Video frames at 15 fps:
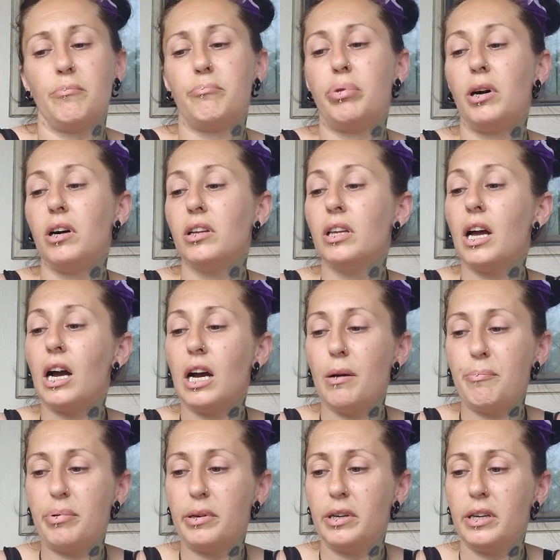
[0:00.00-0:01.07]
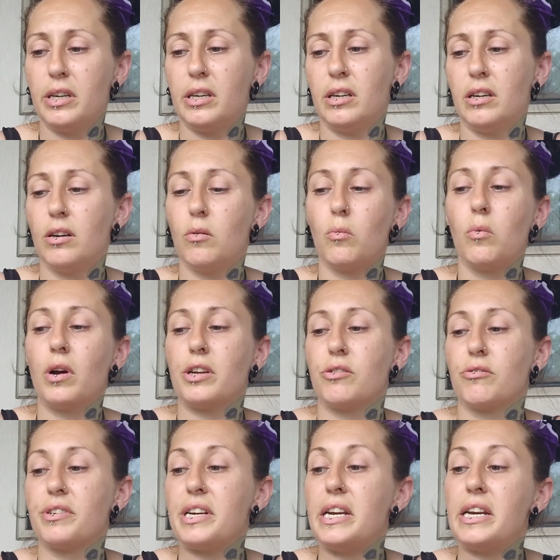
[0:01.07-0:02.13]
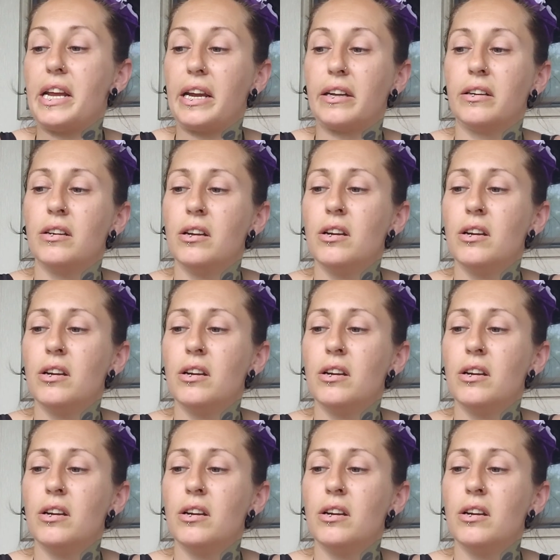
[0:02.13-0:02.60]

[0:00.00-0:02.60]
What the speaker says: pull up what you're needing